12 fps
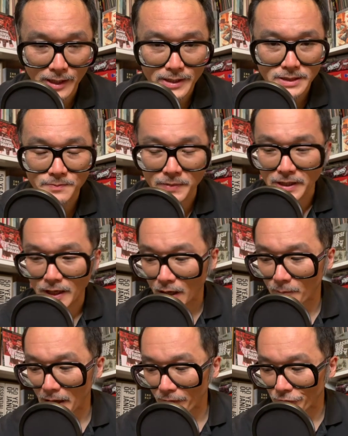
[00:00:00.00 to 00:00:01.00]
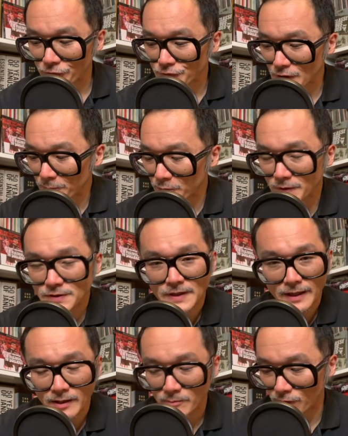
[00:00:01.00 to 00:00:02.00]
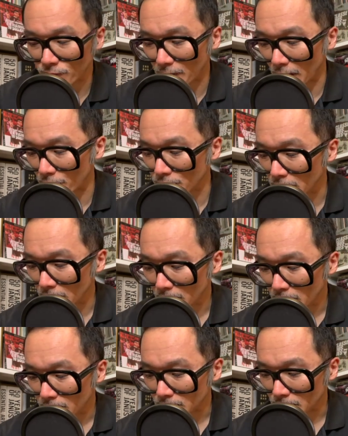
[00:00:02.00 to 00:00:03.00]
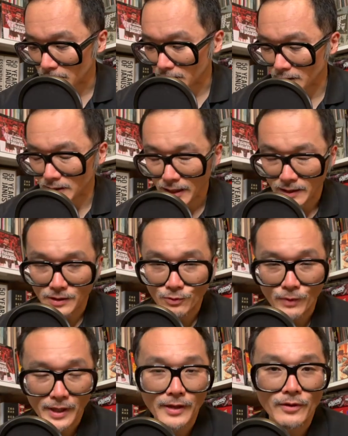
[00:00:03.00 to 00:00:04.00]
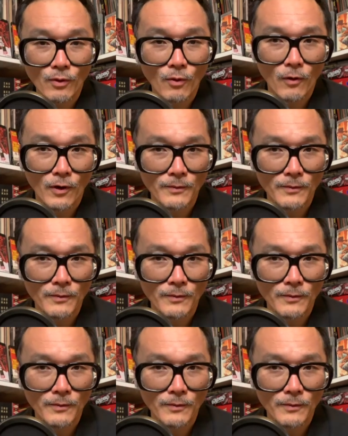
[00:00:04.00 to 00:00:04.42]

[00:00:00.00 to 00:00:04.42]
speaking about the supplements that can be found connected with or